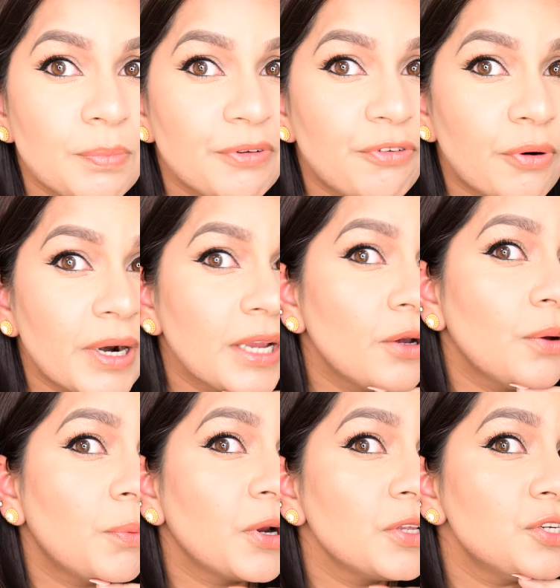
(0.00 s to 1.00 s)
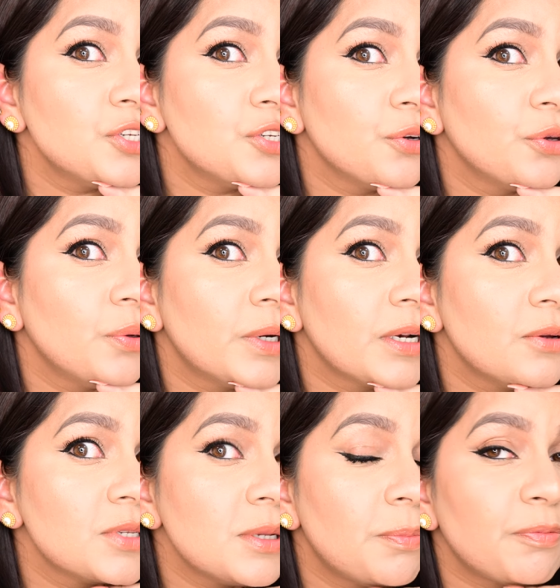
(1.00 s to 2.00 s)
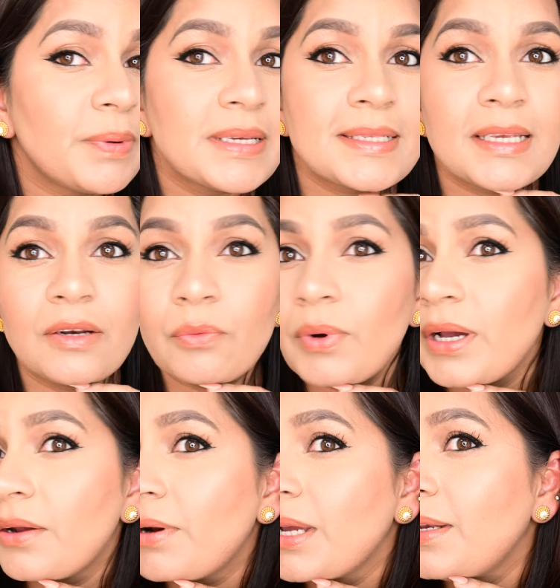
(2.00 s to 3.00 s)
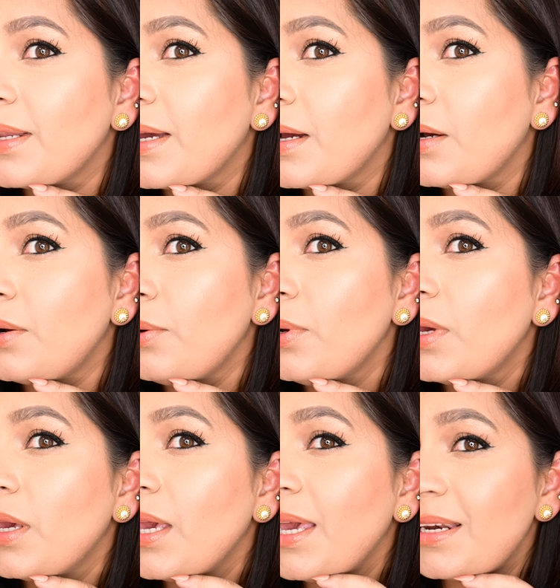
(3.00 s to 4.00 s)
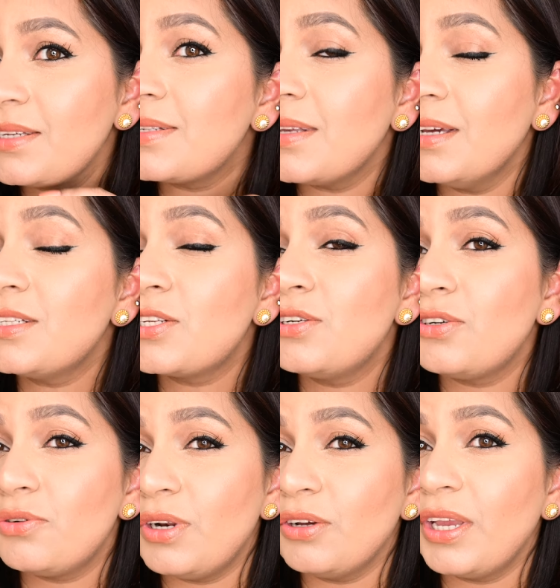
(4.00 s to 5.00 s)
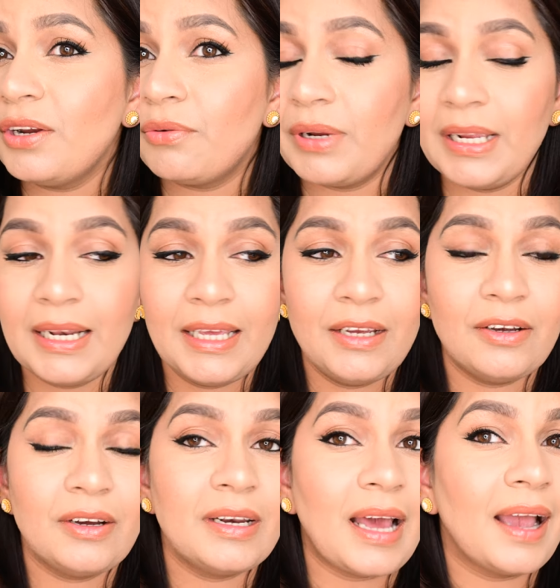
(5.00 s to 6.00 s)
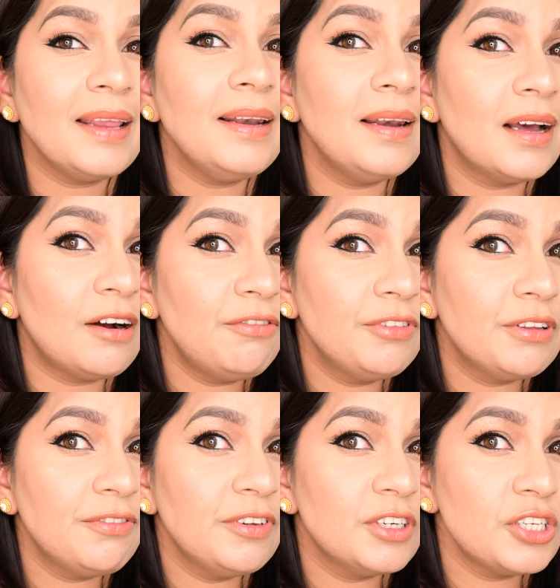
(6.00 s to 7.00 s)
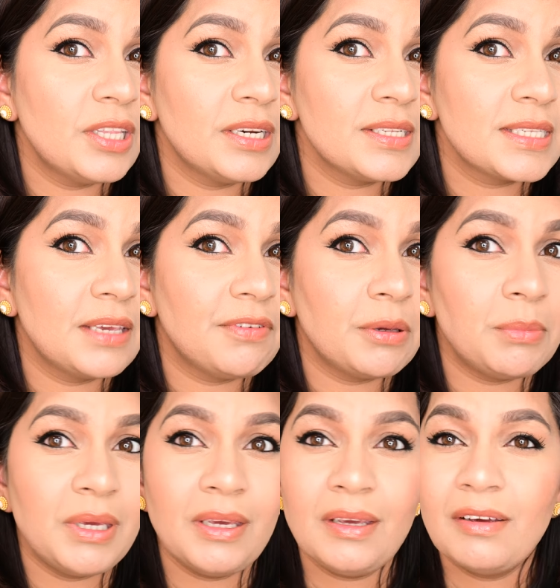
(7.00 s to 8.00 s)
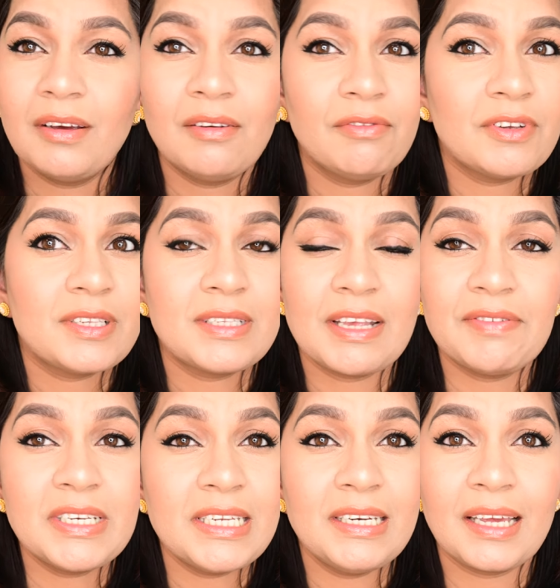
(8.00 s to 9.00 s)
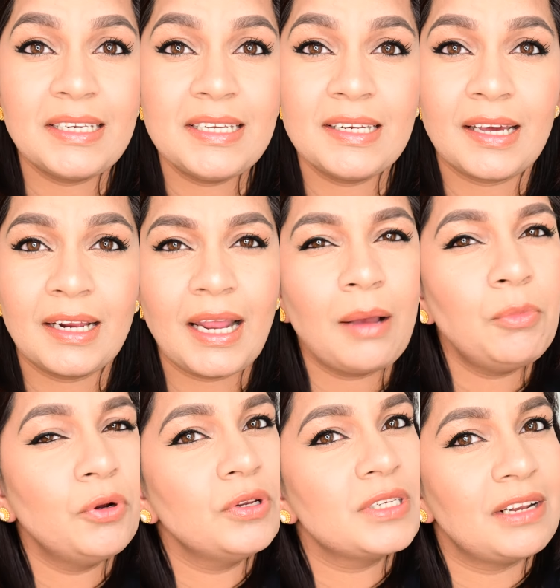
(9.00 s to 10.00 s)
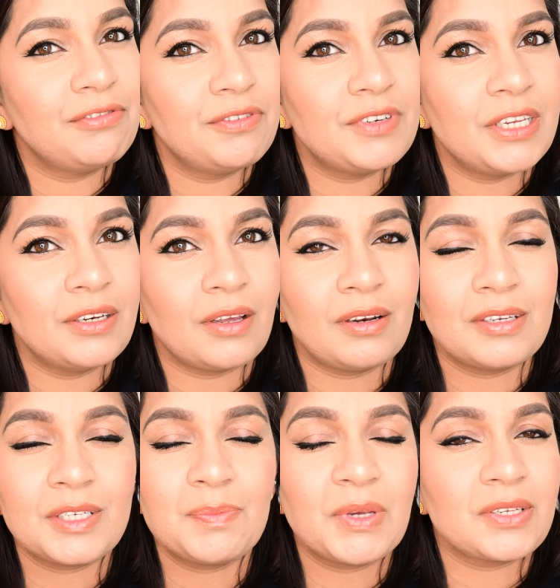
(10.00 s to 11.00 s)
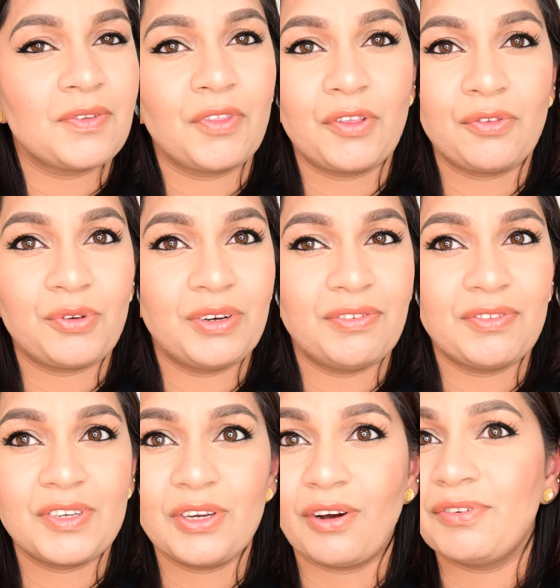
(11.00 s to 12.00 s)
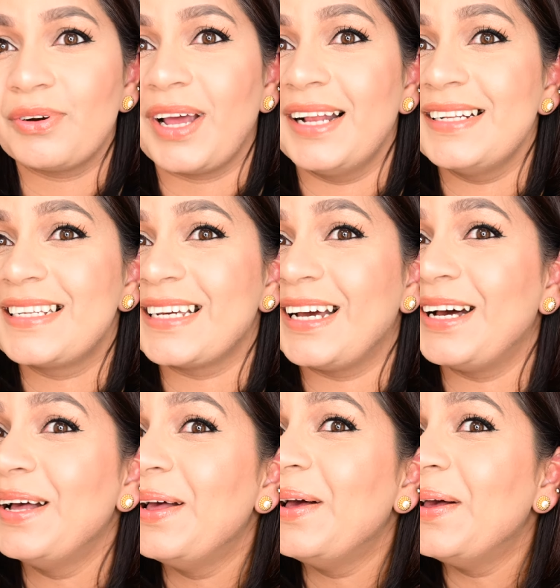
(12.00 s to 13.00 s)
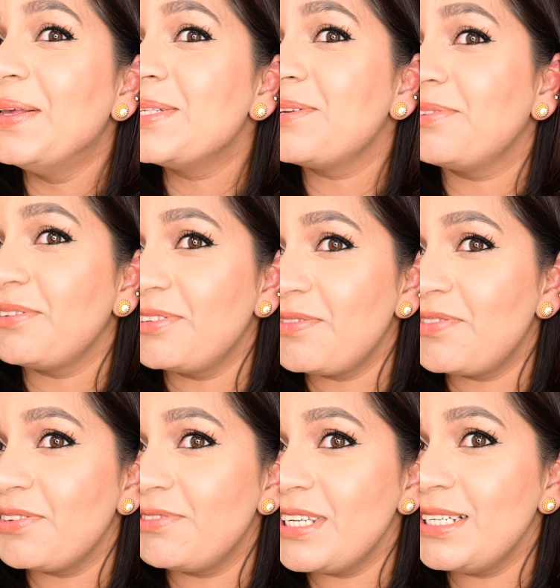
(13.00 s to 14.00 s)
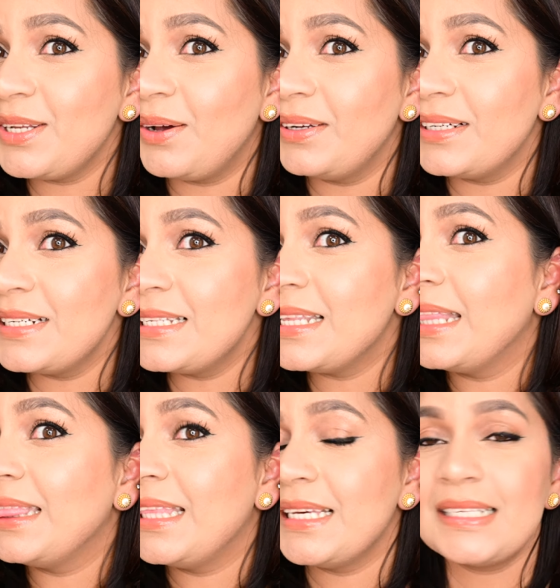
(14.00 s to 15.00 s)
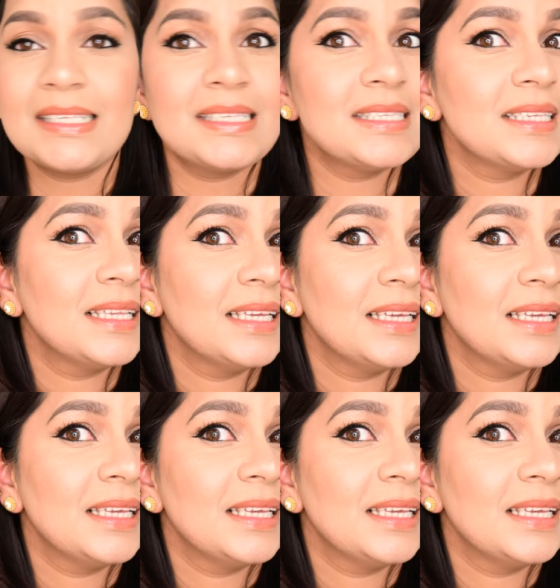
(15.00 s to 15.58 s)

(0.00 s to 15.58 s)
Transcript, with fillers: before I go, I wanted to show you a close-up of my skin right now. It is, it's looking really good. I love the finish that it's giving me. For seventeen ninety-nine, I'm gonna tell fifteen dollars because of the three fifty off on Ulta. So for fifteen dollars, this